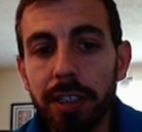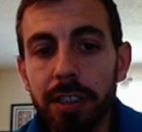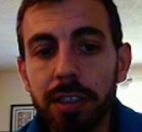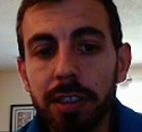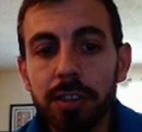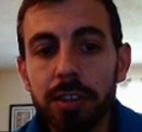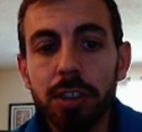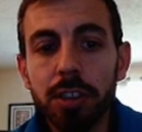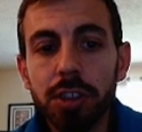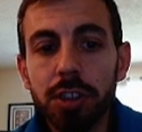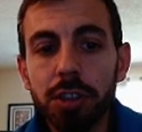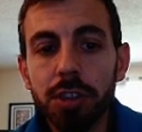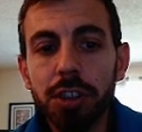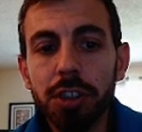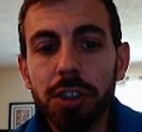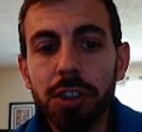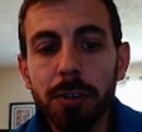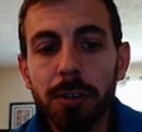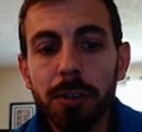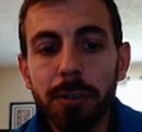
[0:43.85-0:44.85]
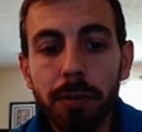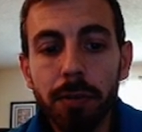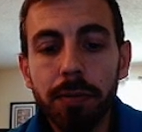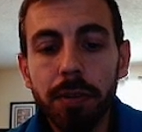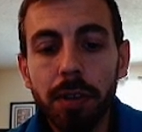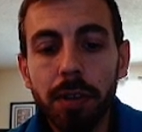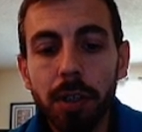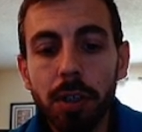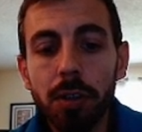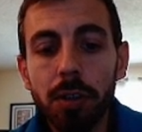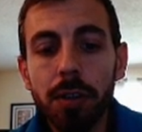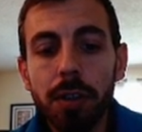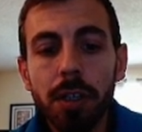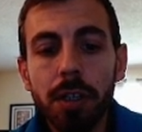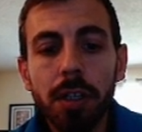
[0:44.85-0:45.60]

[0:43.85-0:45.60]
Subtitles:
It's going to show you your revenue flow,